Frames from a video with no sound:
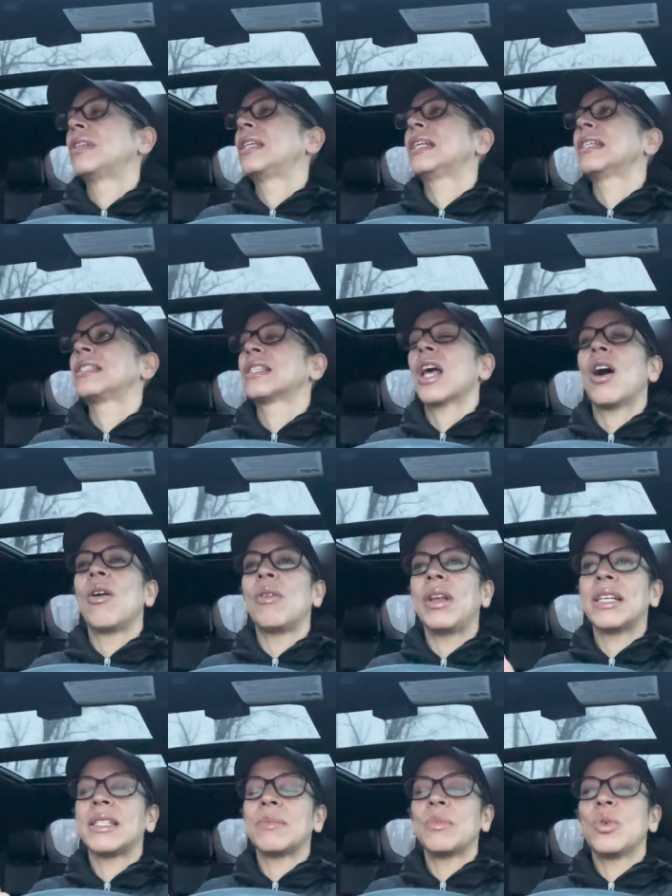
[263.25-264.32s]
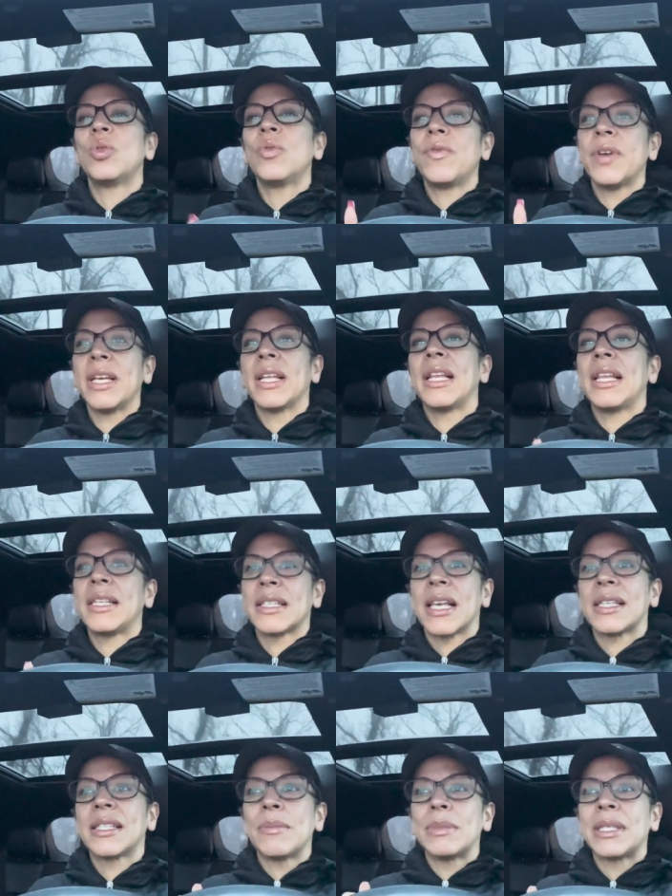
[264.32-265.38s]
Let's go. Let's move it. Let's
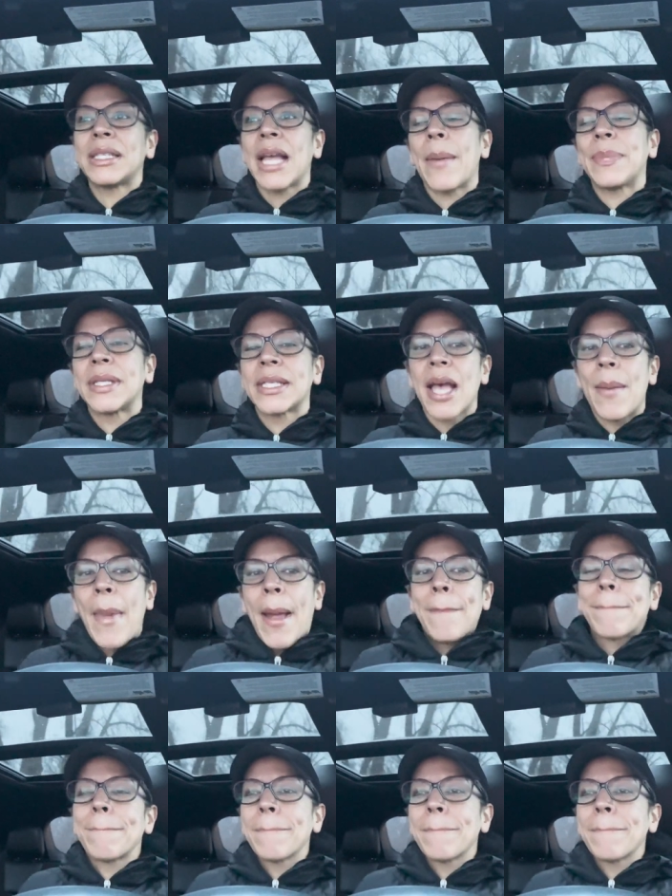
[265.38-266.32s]
get some steps. Come on.